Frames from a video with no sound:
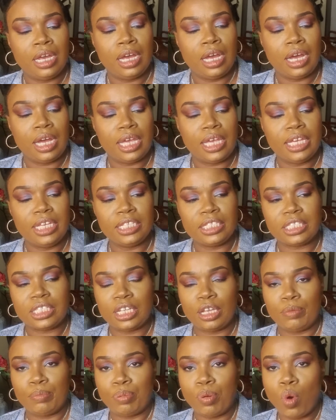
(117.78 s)

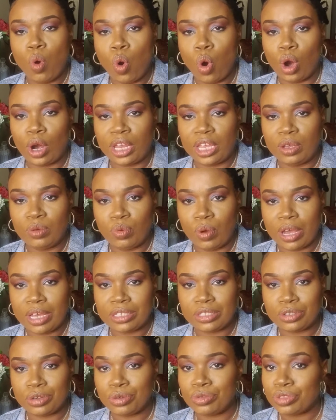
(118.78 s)
instant pore
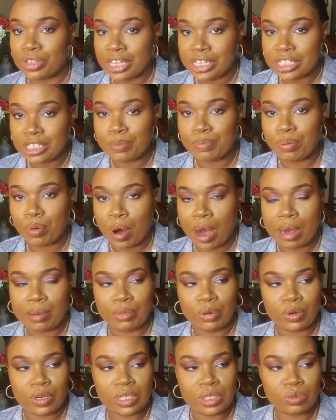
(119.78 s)
eraser. That's a
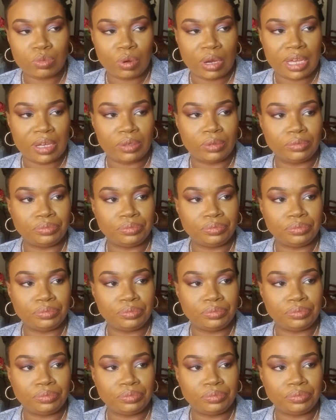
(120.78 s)
primer as well.